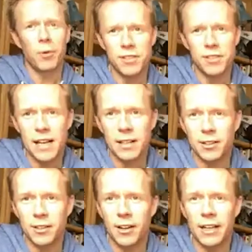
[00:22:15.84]
that look
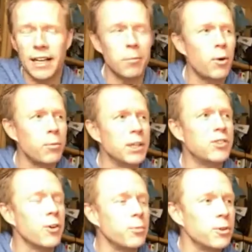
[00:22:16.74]
like? And what we
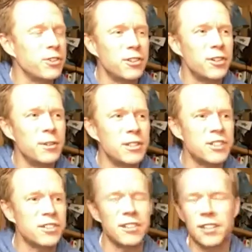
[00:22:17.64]
don't want to do is
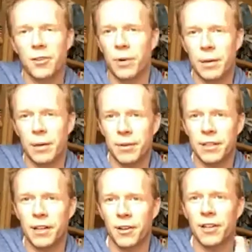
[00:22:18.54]
just another
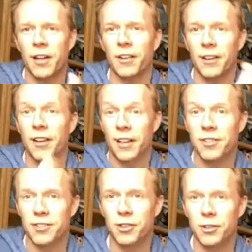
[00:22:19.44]
another
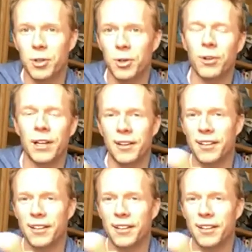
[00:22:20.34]
Zoom call out.